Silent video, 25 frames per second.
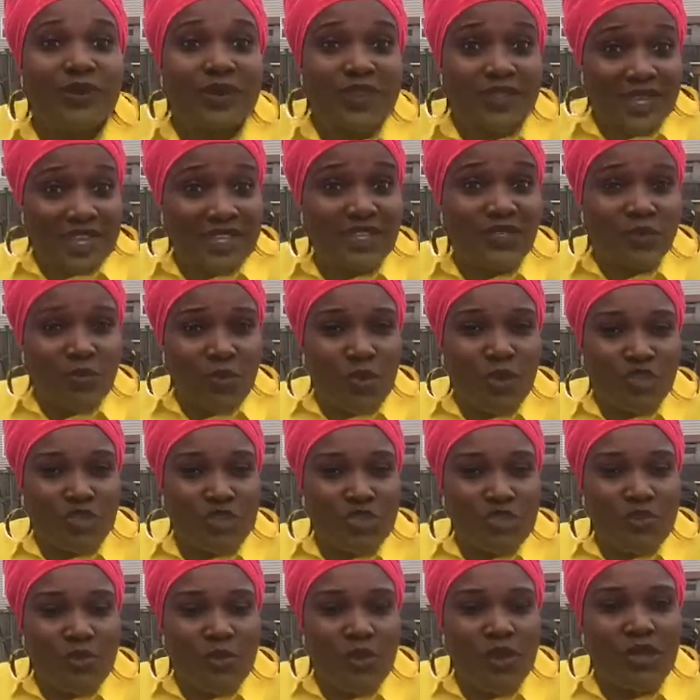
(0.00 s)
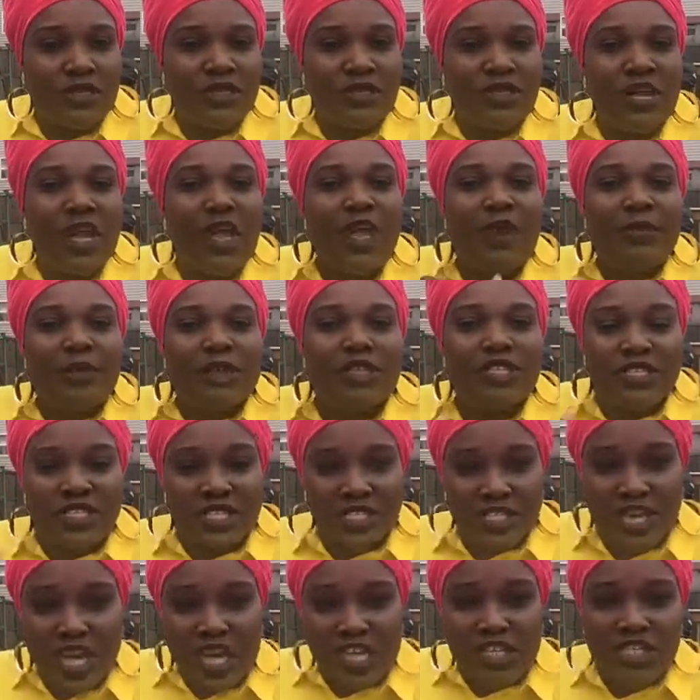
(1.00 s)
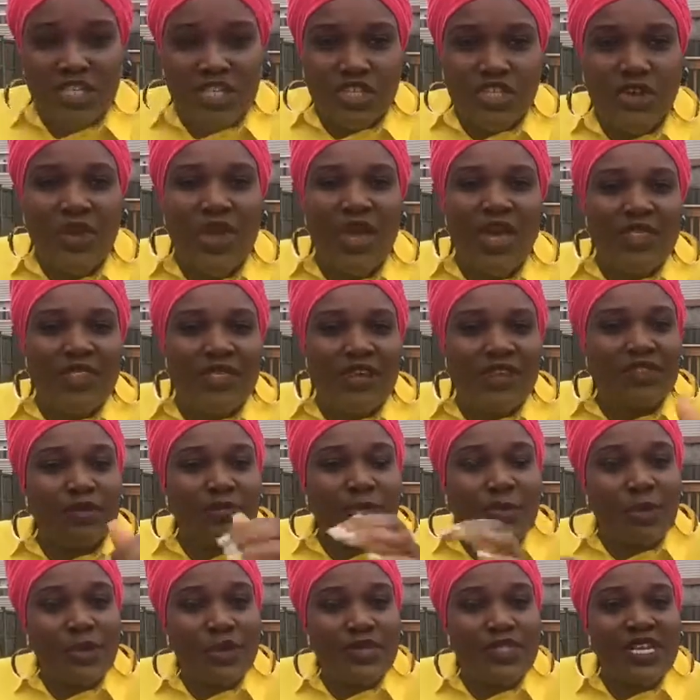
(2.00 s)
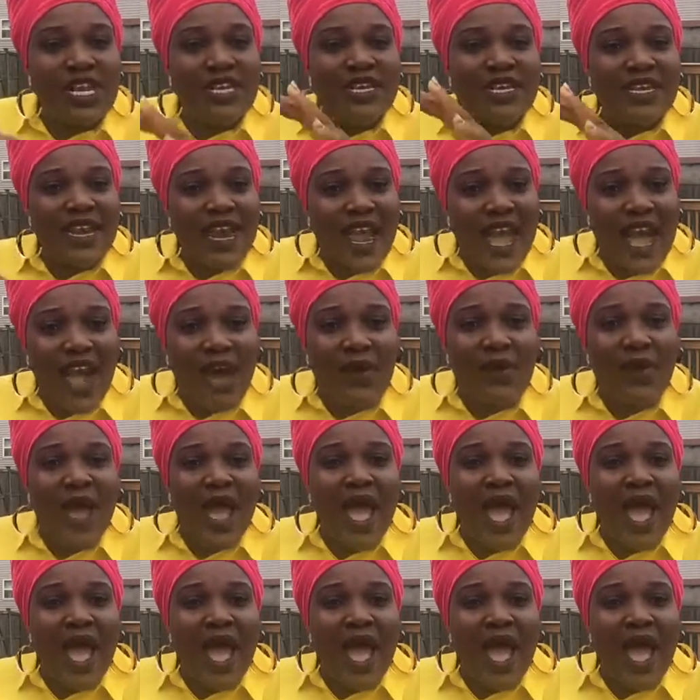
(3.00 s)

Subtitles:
That's what you want, because it tells you that the protein now